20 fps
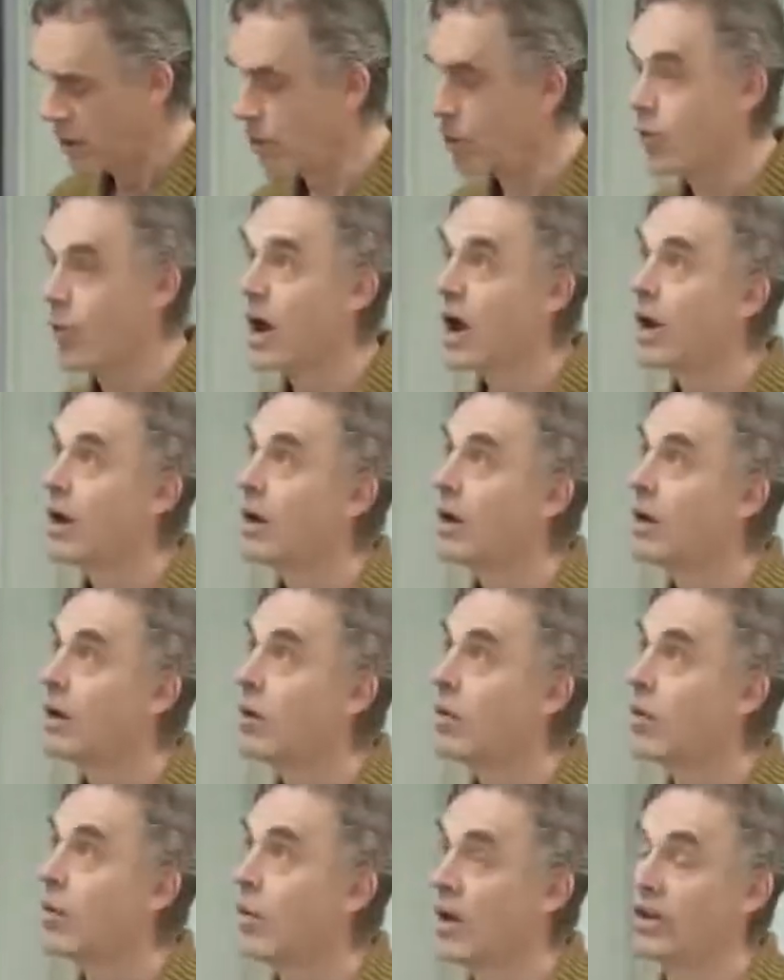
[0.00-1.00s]
who
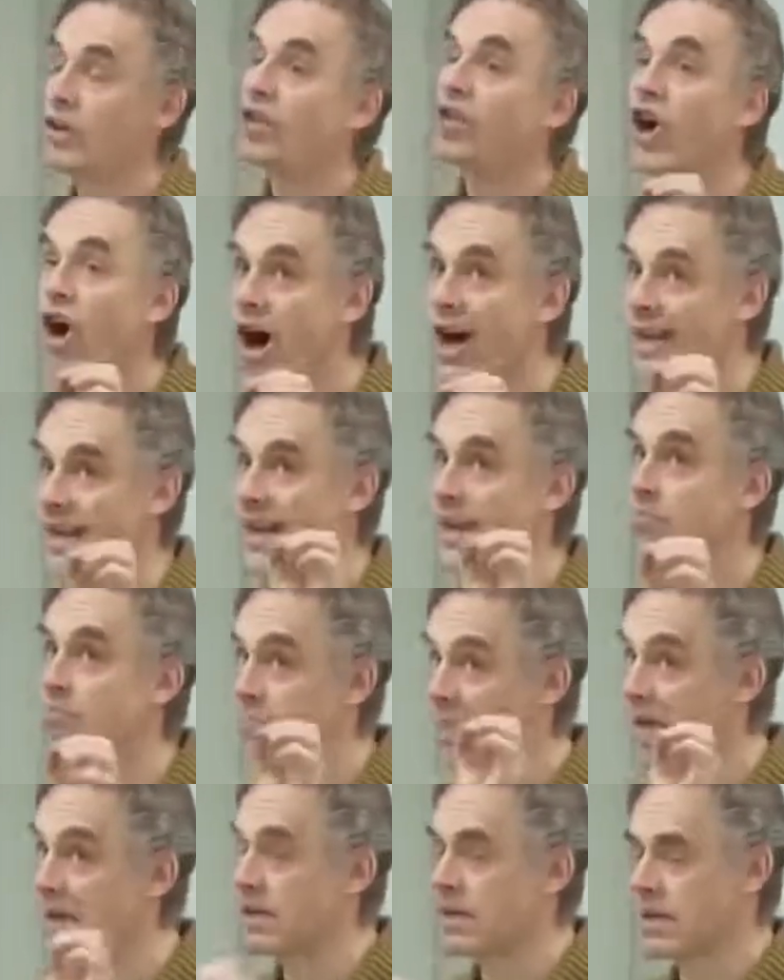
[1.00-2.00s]
will not
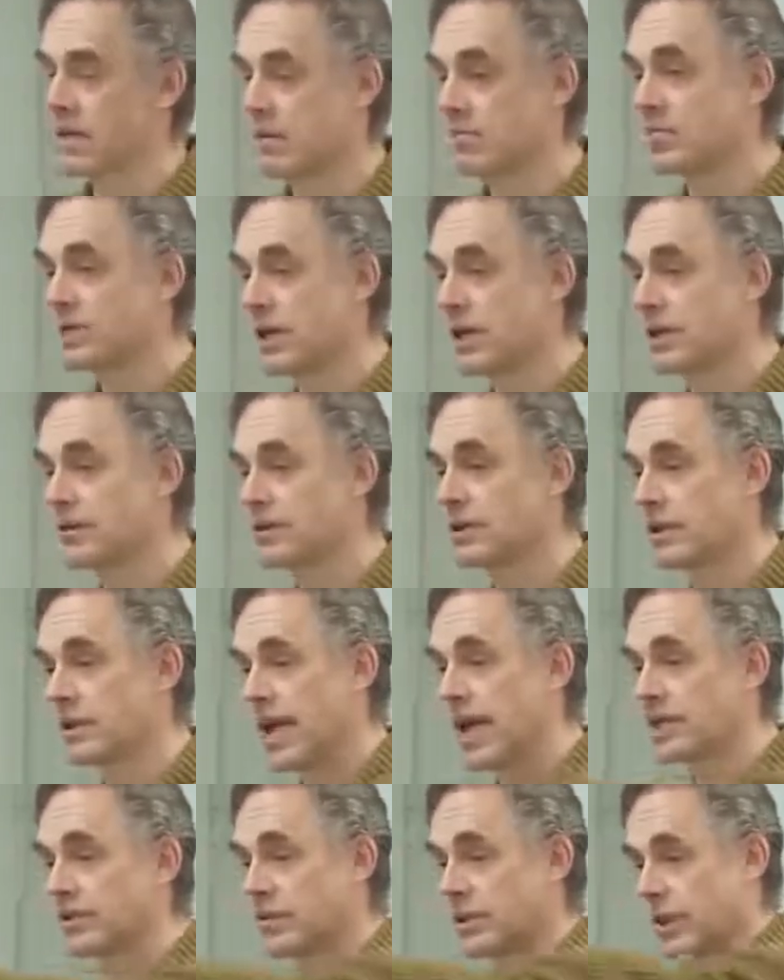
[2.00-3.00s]
admit to themselves
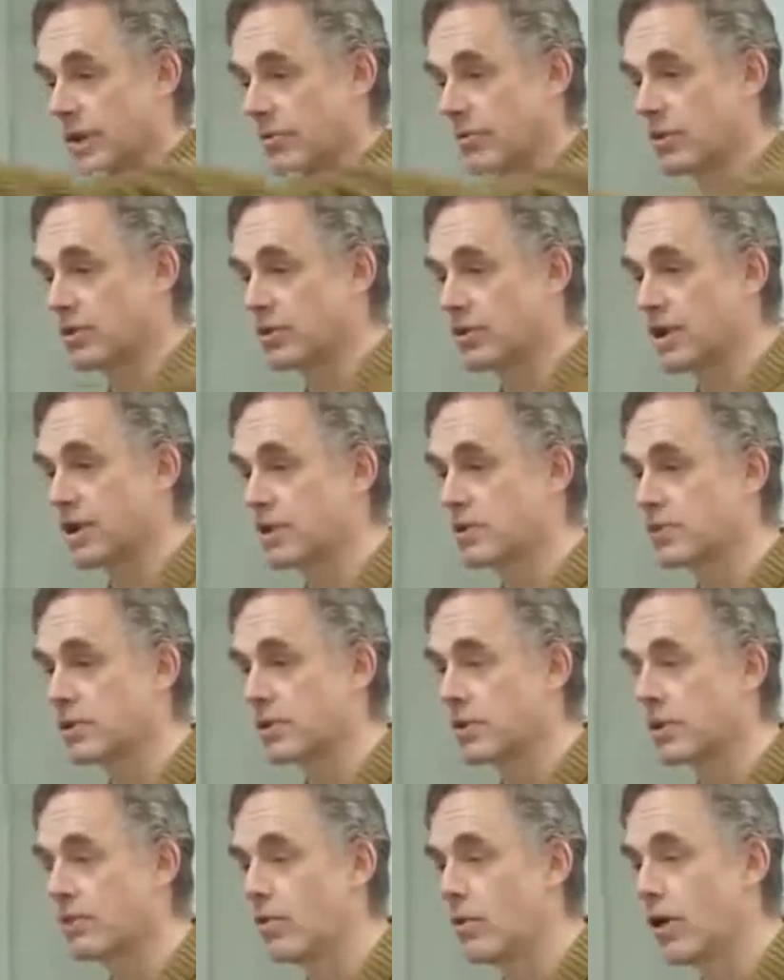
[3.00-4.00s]
that that's what they most
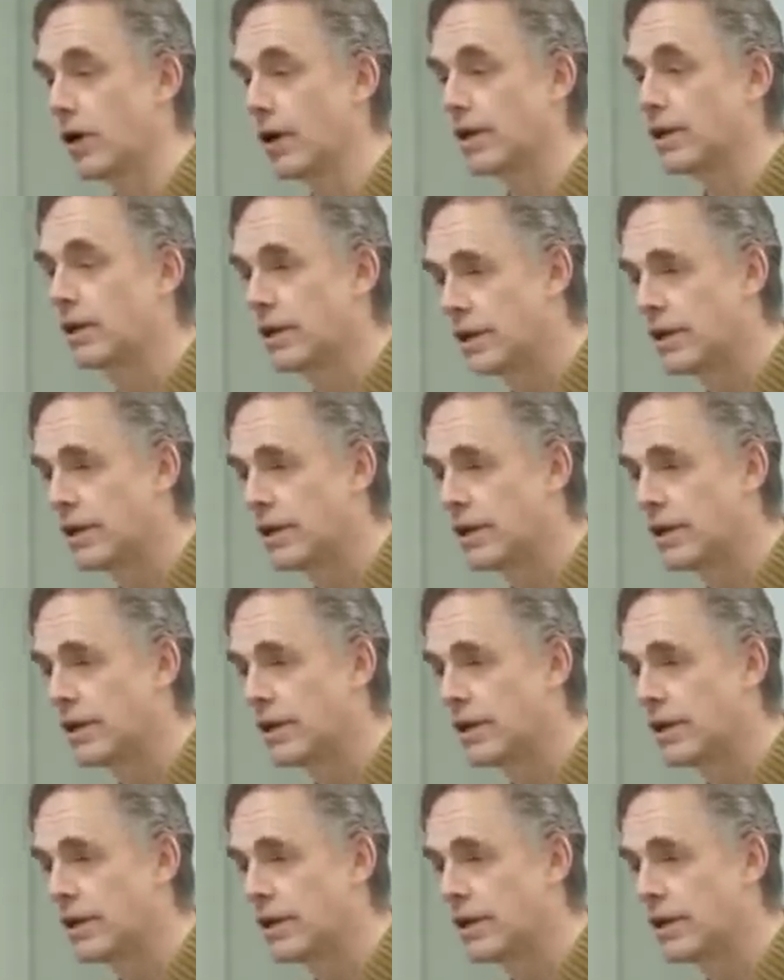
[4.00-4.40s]
desperately want.